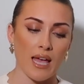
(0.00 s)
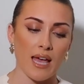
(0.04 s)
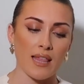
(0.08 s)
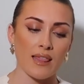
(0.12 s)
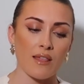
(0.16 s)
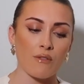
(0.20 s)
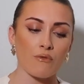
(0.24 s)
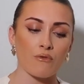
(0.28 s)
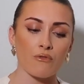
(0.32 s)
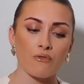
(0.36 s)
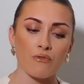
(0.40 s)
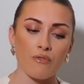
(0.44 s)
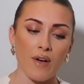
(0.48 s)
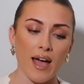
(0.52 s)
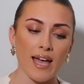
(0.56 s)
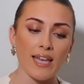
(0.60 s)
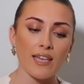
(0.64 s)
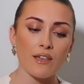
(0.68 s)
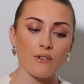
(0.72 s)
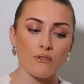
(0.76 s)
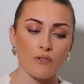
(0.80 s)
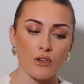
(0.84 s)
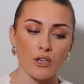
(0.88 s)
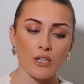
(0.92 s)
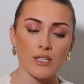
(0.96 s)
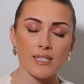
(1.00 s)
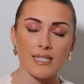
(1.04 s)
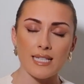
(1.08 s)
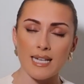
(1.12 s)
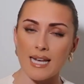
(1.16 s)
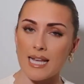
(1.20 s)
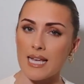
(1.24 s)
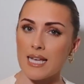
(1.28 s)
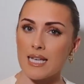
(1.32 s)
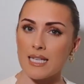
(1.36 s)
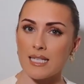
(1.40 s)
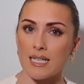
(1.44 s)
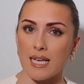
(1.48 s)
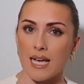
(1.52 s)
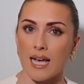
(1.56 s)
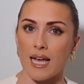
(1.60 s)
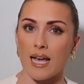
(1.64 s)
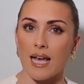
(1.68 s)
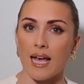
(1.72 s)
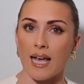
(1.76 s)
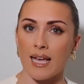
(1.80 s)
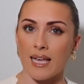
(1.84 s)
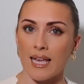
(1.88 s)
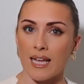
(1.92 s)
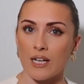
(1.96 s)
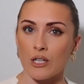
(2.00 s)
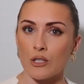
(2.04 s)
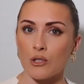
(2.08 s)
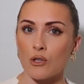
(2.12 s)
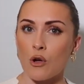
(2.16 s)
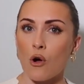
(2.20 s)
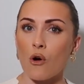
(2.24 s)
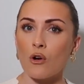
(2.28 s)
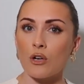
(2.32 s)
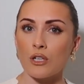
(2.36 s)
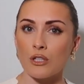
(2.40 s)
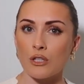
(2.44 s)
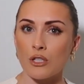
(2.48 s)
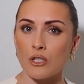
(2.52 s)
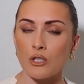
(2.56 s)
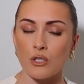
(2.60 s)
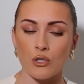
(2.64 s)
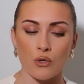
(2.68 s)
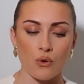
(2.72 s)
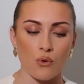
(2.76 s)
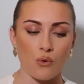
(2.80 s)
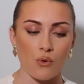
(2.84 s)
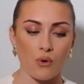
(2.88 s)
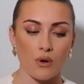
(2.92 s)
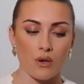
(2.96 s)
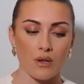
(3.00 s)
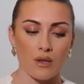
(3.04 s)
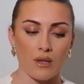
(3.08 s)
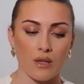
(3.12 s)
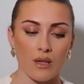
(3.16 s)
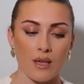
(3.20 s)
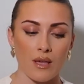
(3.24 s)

and then 5 years later, I get a knock at the door.